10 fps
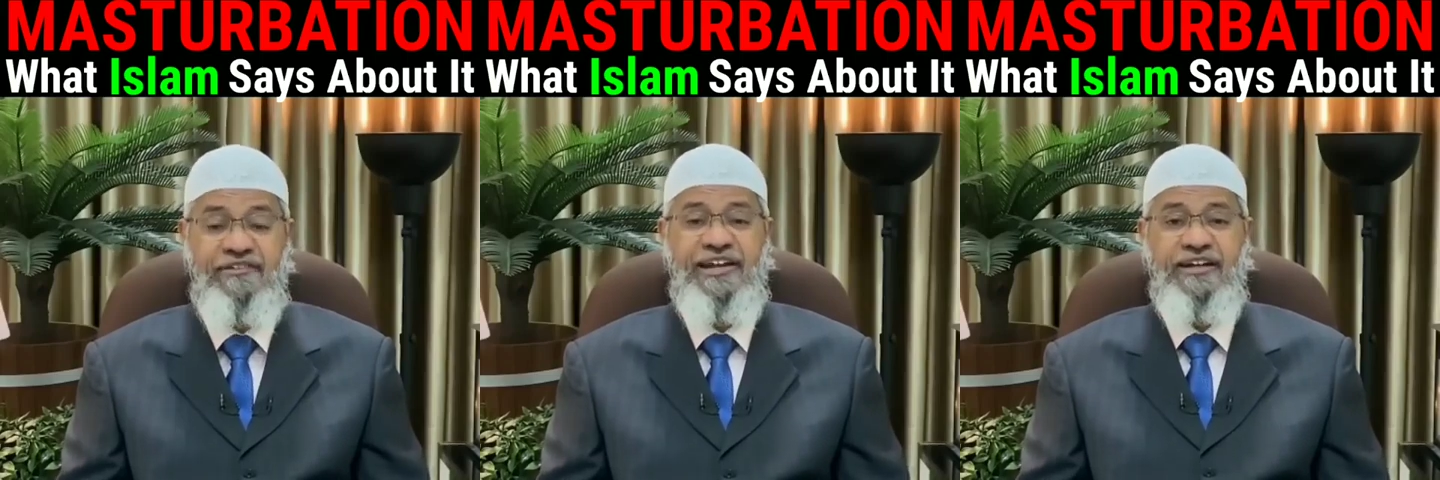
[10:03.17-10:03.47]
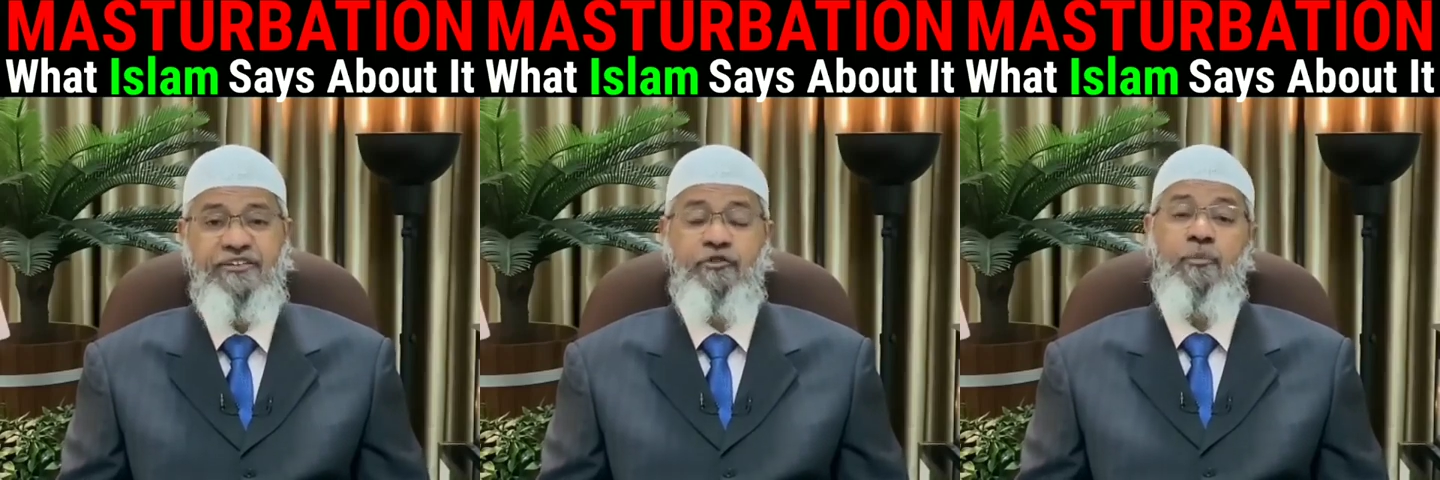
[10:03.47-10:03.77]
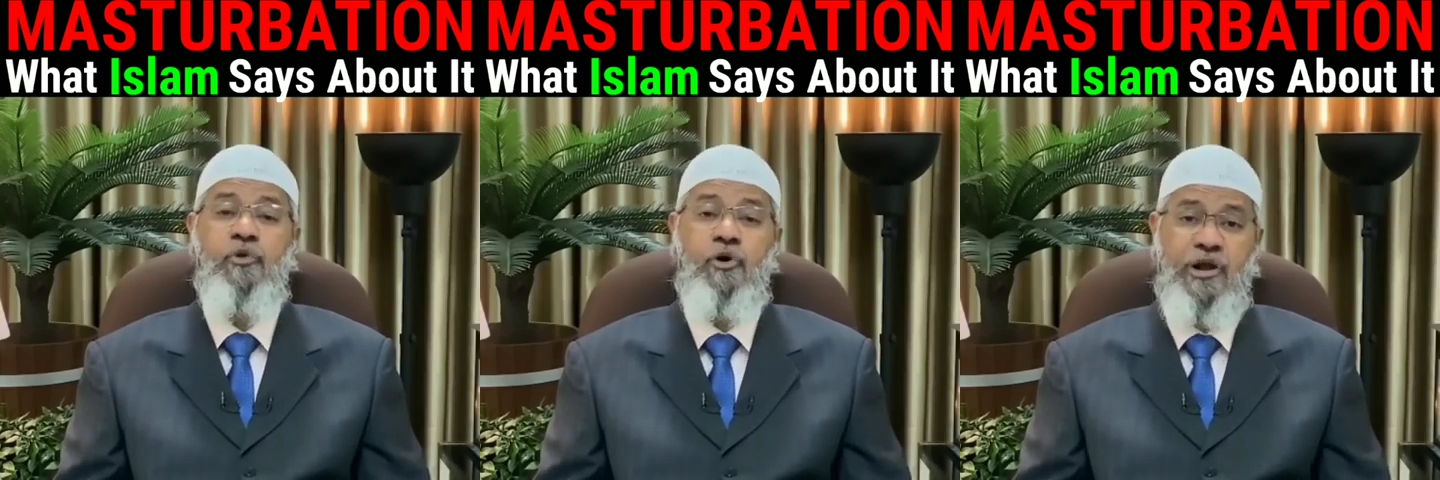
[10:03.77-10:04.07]
evidence
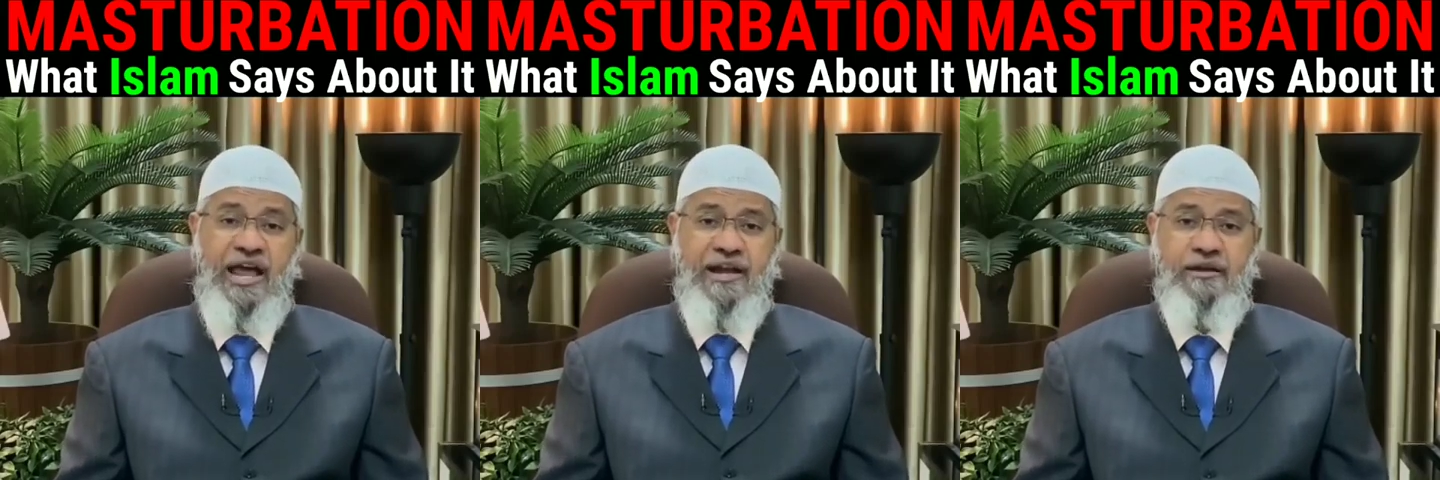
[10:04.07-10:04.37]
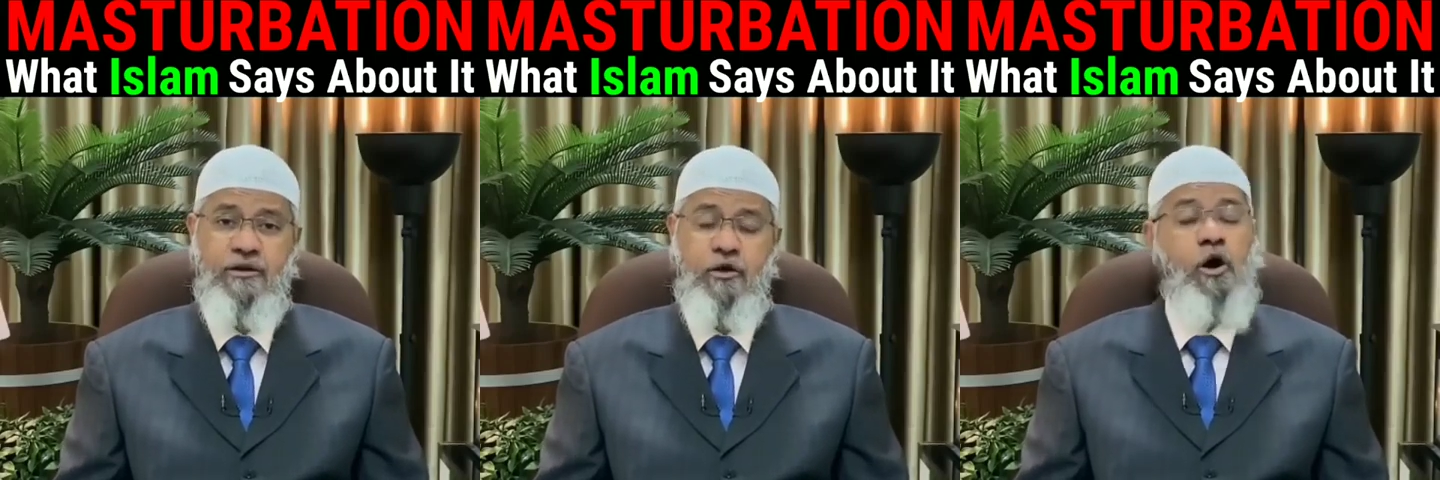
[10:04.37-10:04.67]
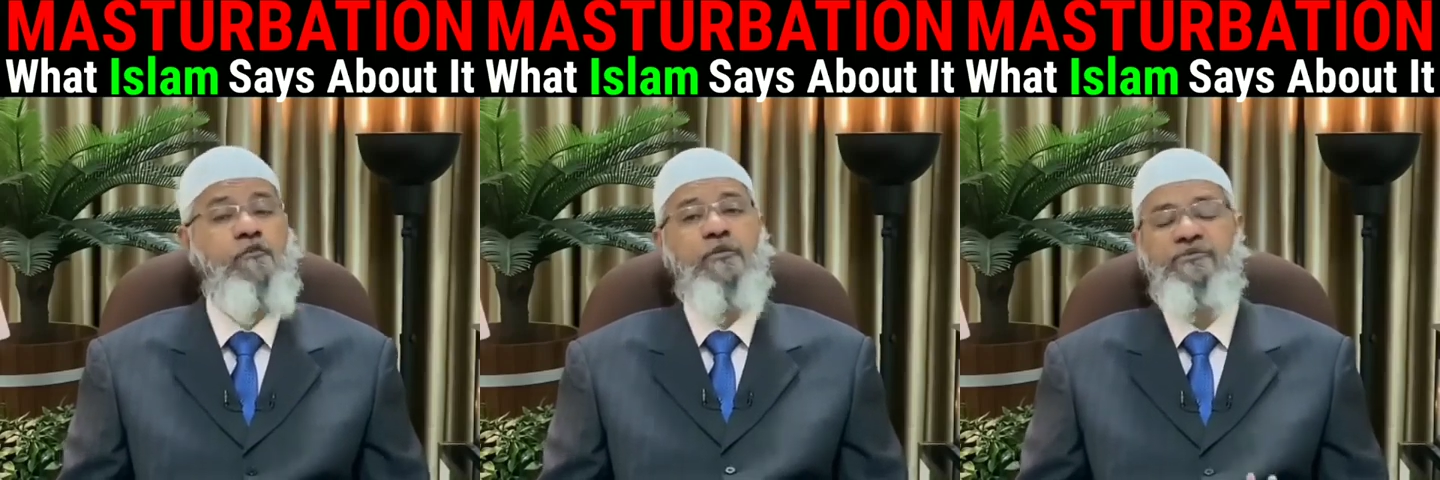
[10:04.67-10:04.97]
from the Quran
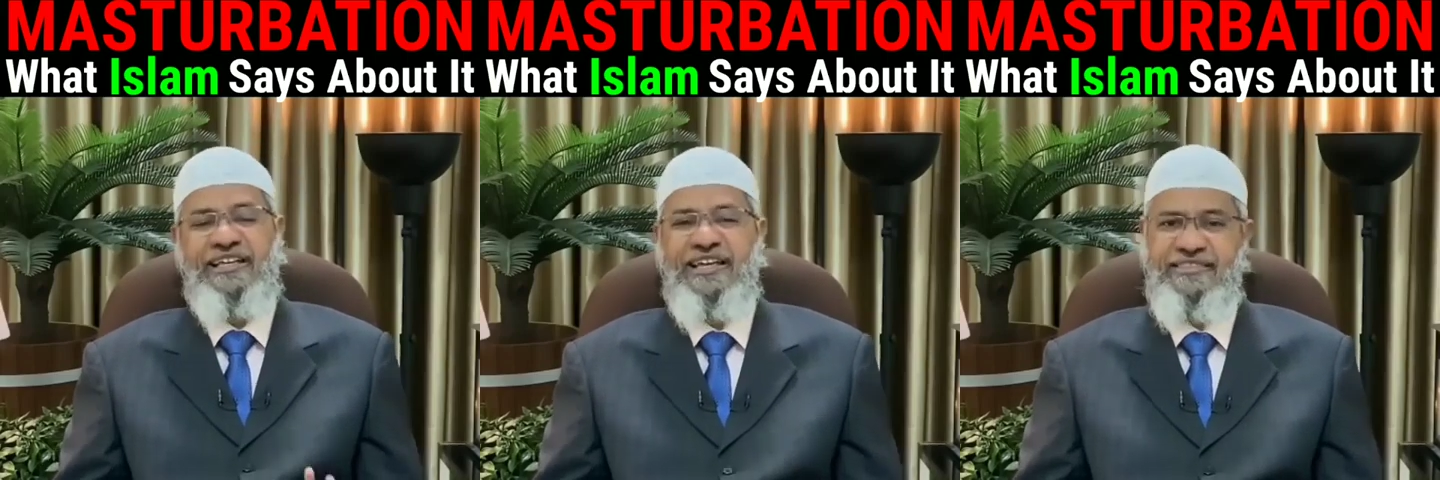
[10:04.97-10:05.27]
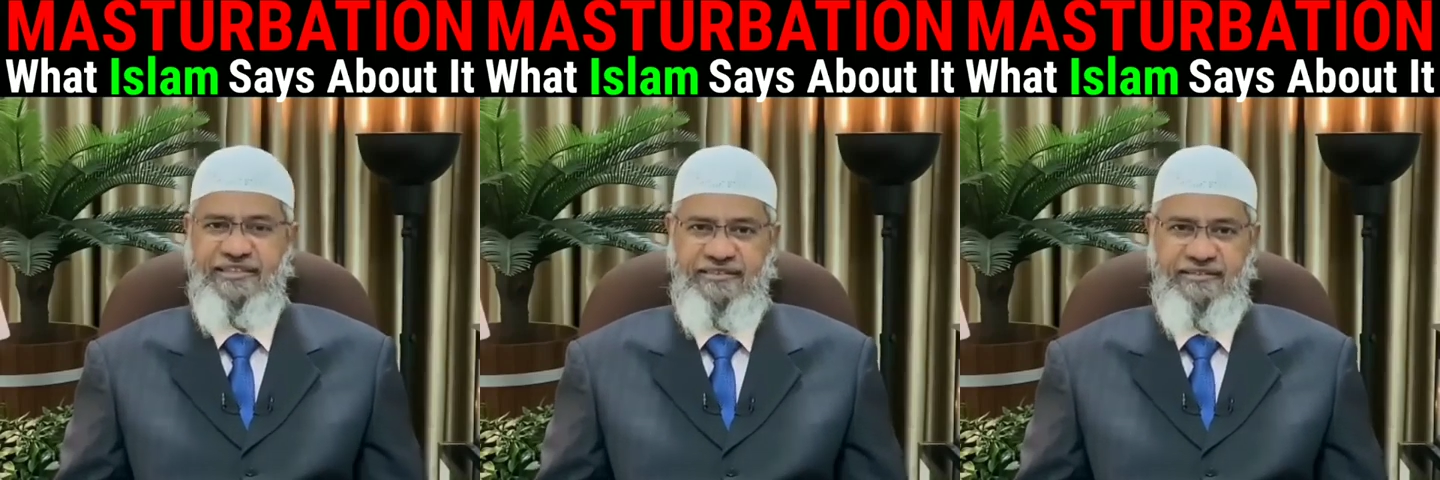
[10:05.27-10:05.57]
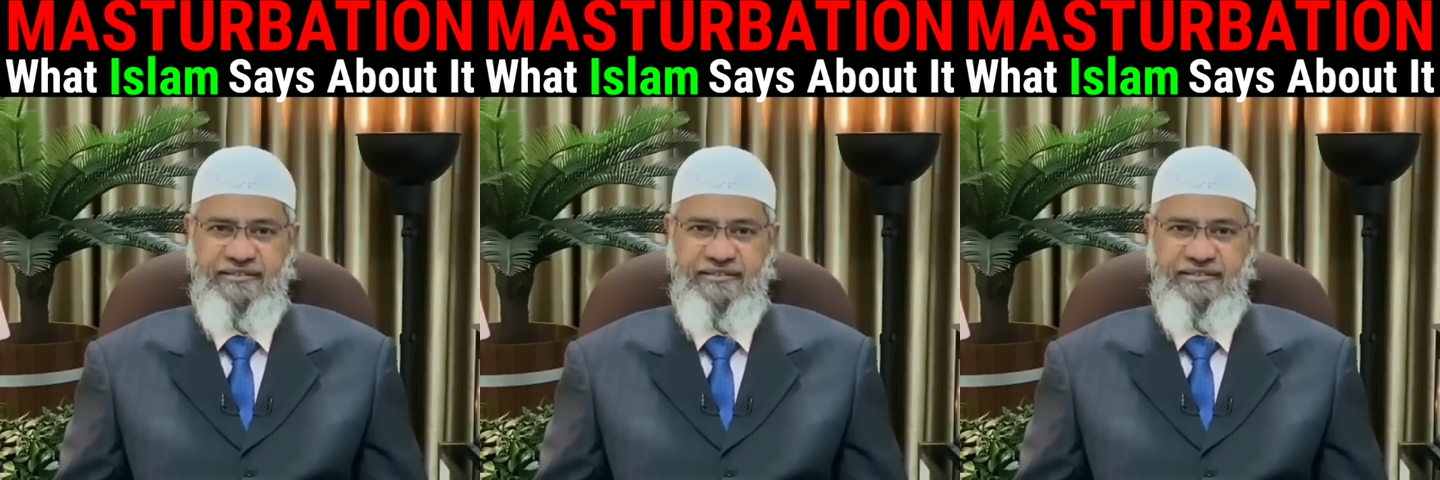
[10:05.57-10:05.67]
or from Sahih Hadith.